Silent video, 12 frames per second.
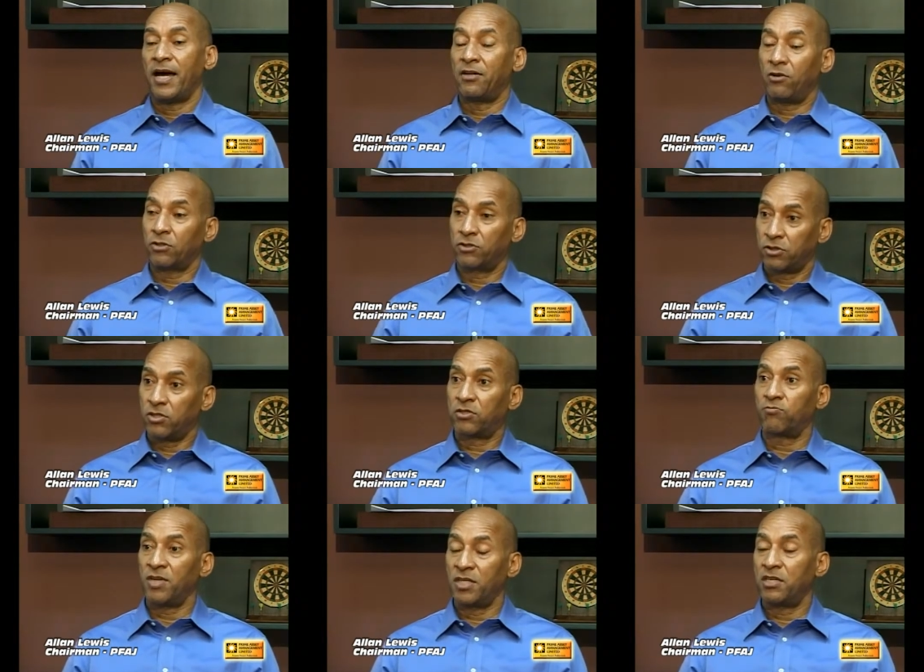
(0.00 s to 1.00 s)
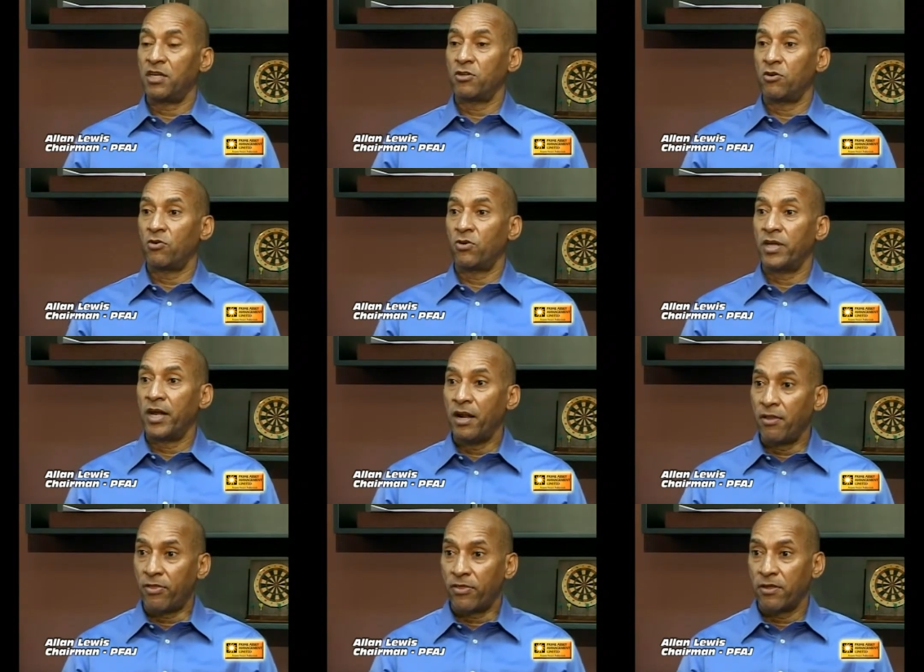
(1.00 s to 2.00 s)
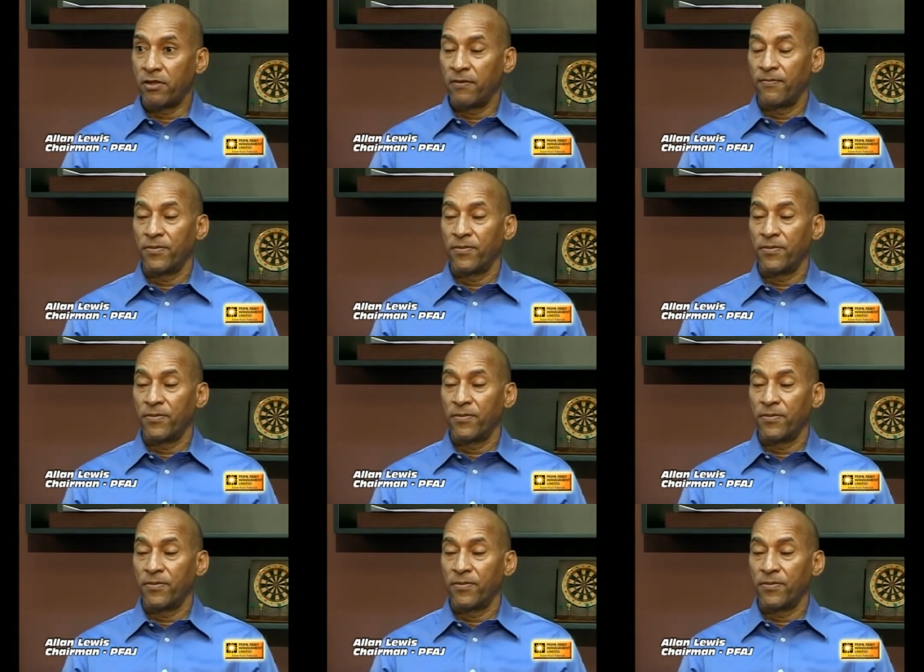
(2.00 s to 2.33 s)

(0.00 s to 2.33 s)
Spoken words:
and also to maintain your own health